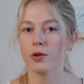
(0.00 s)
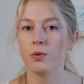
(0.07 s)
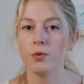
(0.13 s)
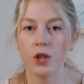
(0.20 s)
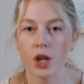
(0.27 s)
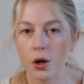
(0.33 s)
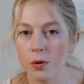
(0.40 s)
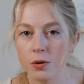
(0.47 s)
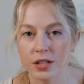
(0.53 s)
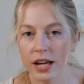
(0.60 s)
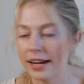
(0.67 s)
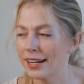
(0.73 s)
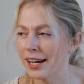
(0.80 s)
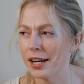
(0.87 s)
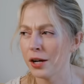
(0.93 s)
Who knows?
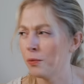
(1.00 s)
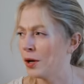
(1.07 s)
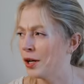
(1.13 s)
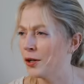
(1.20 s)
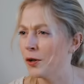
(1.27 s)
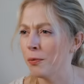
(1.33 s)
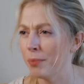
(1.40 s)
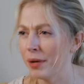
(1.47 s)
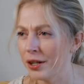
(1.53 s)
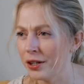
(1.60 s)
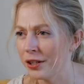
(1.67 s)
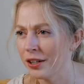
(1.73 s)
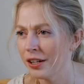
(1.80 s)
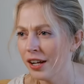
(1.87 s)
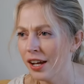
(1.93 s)
I kind of want to go
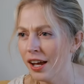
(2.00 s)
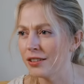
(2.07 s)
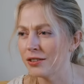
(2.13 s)
bigger,